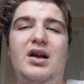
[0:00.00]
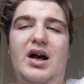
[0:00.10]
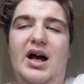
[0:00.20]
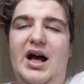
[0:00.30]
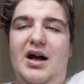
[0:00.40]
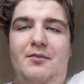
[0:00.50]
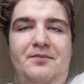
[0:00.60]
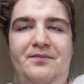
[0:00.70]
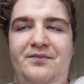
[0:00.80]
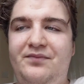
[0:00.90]

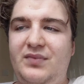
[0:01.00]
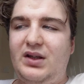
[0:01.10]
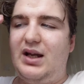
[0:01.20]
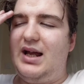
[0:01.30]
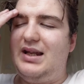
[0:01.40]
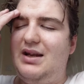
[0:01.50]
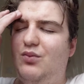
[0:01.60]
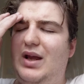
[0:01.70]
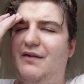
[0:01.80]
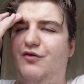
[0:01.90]
And then
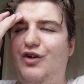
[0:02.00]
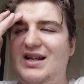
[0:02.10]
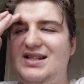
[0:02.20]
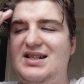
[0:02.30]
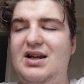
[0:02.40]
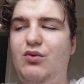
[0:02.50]
we have rest.